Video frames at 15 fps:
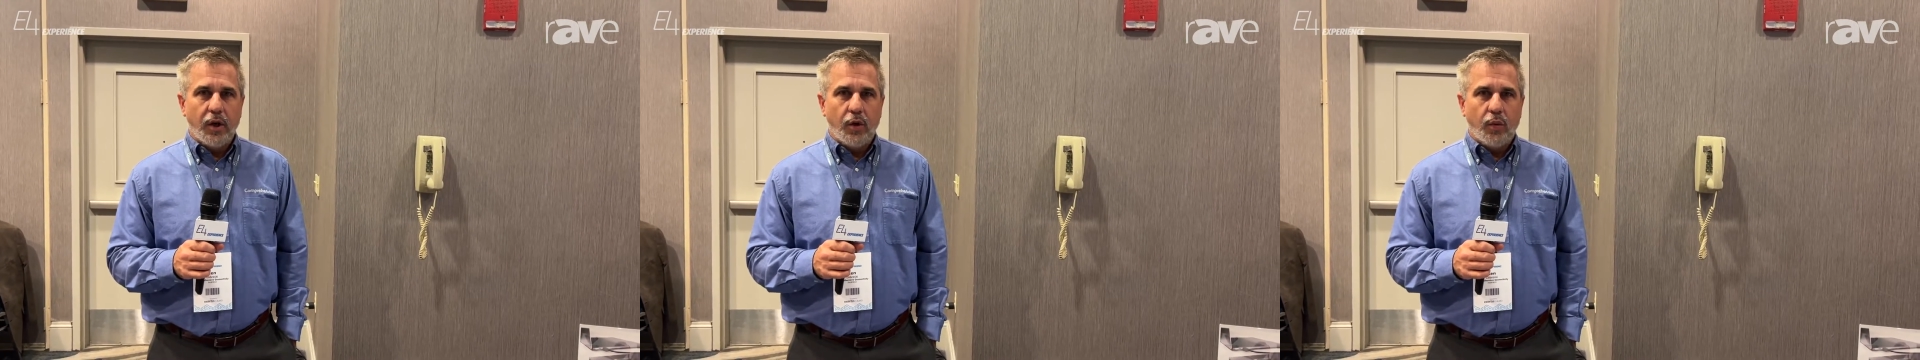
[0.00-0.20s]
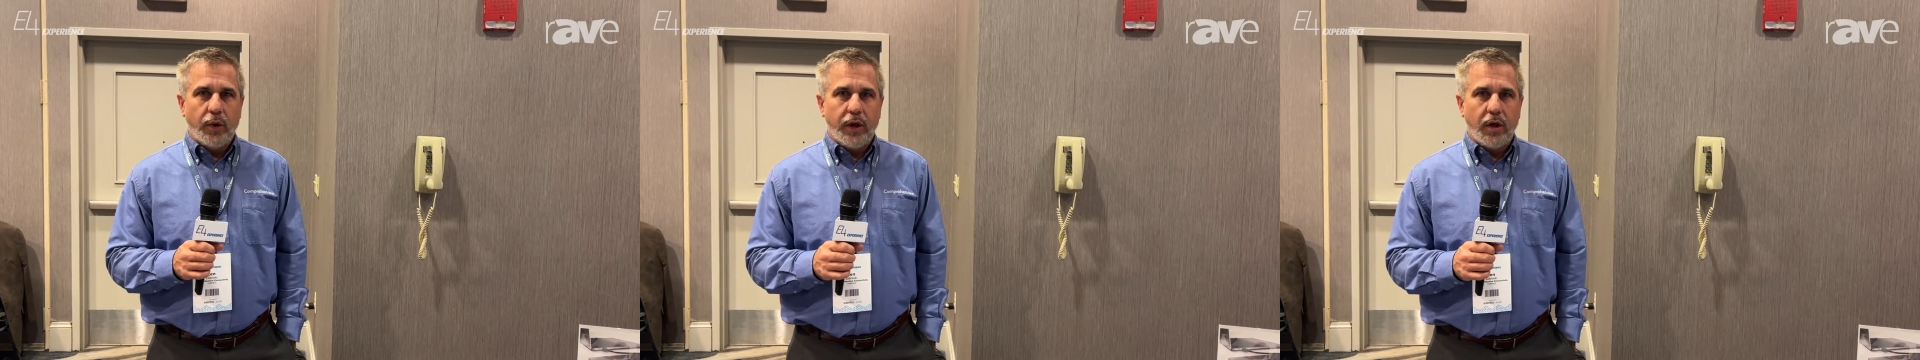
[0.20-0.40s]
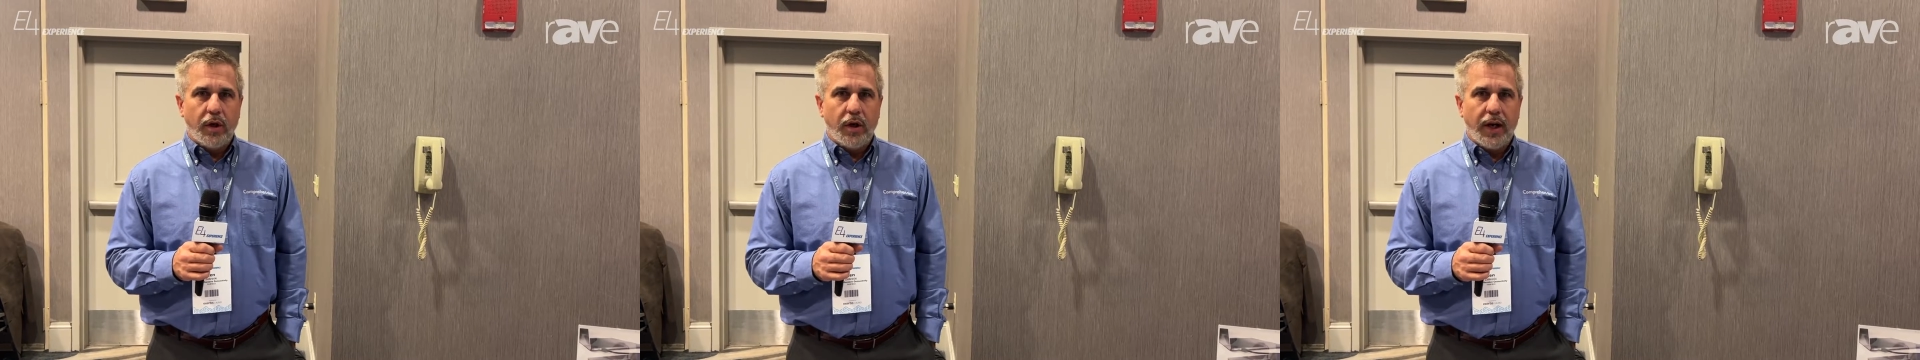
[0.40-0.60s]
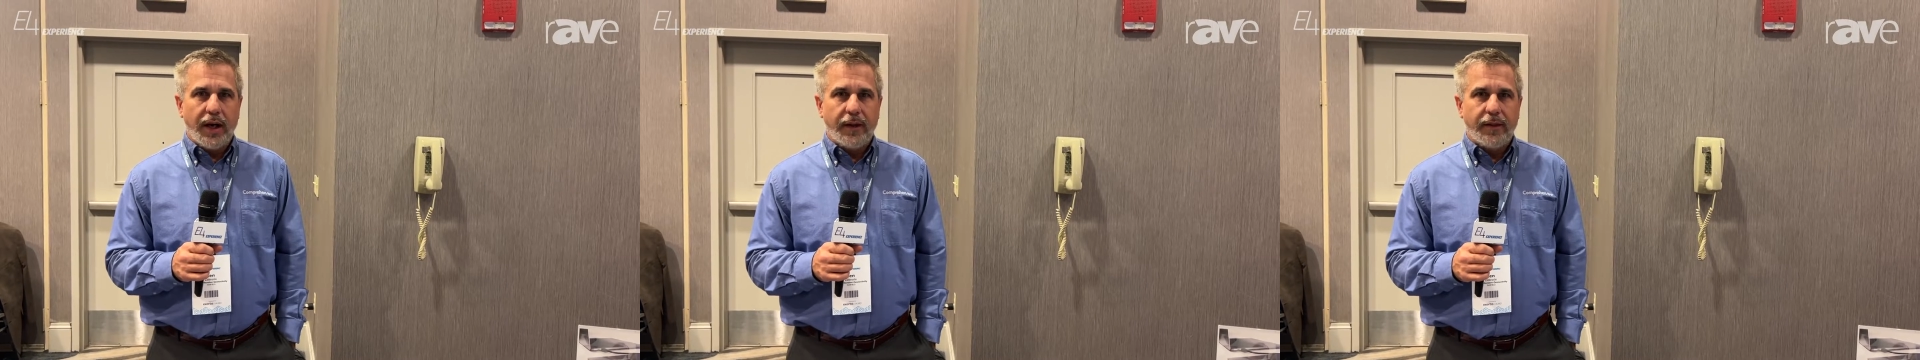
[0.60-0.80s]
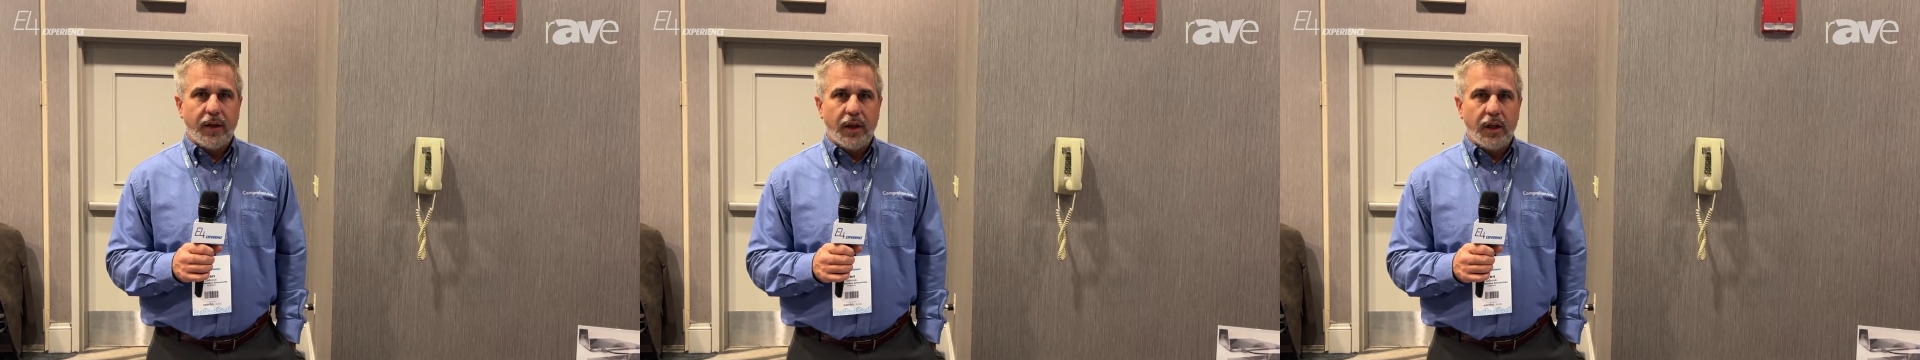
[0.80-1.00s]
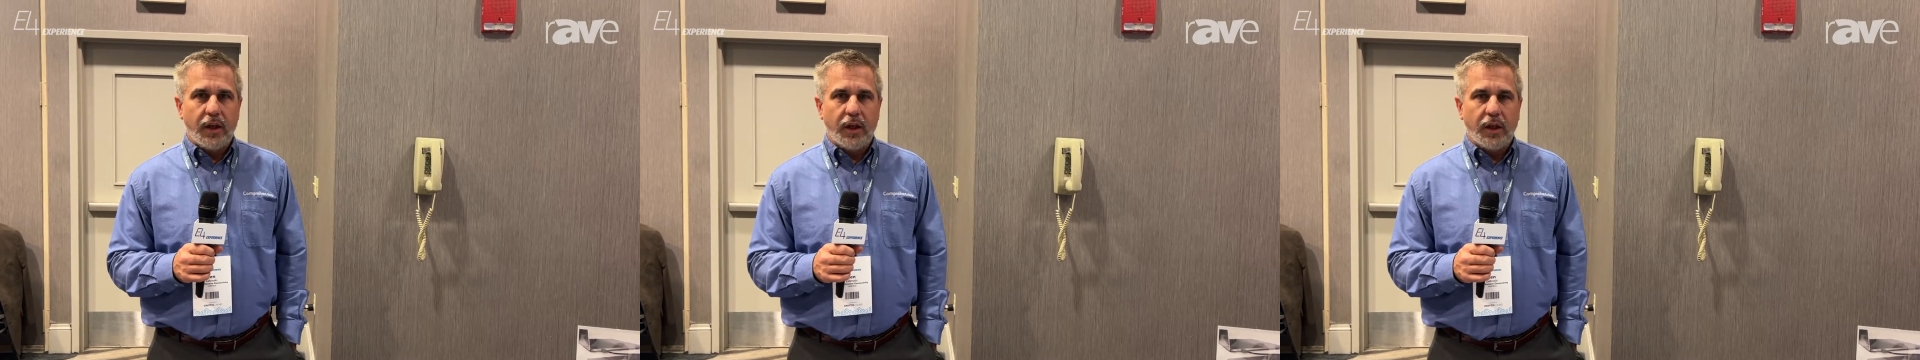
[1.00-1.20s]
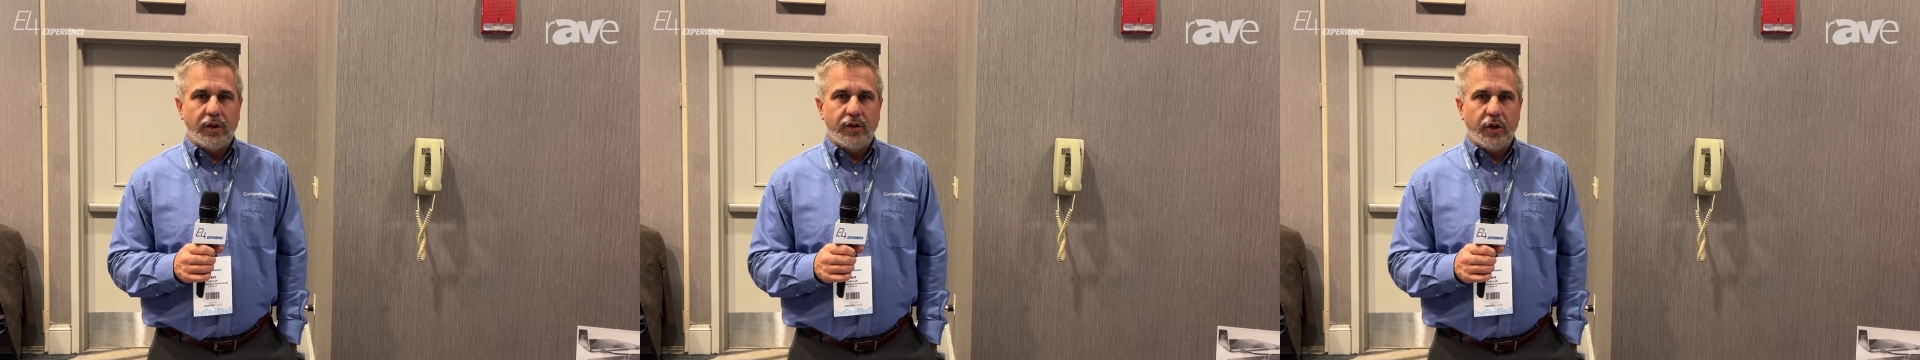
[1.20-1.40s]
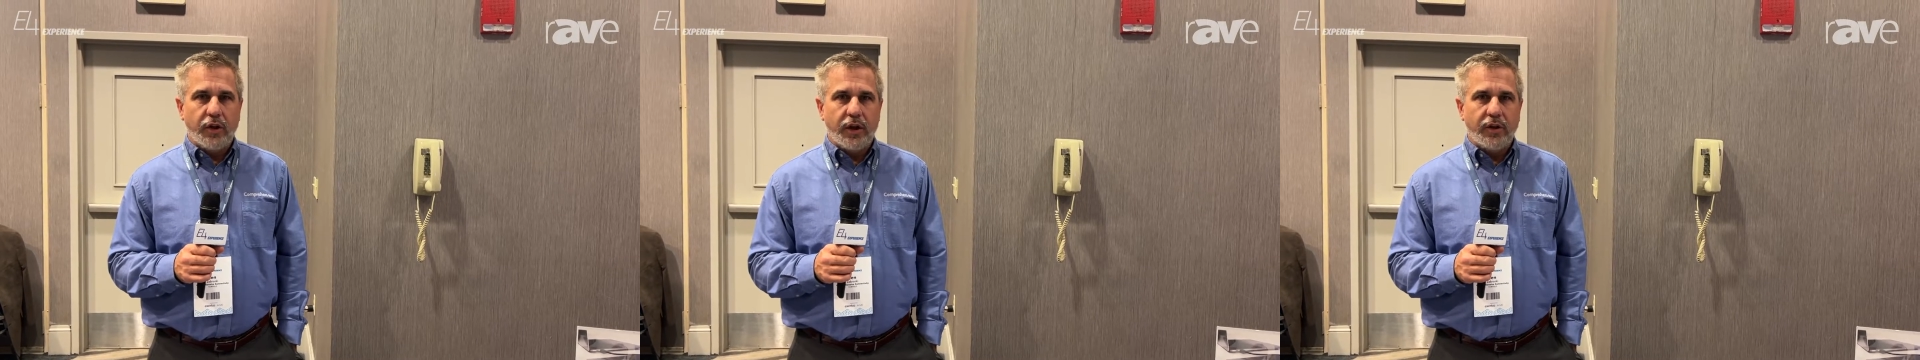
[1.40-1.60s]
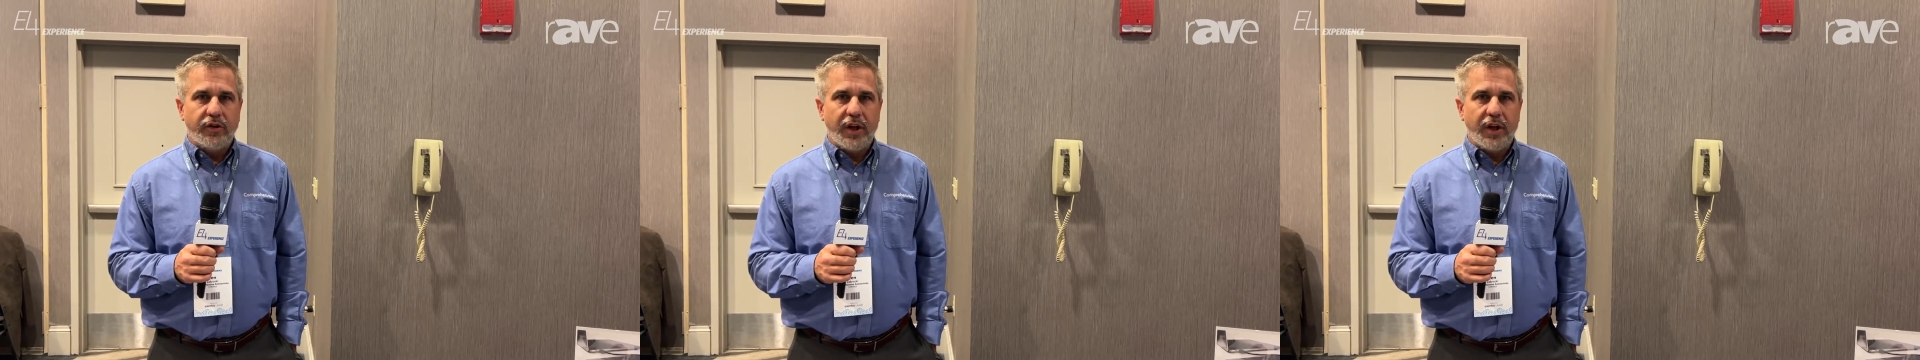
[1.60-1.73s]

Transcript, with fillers: We are at the Exertus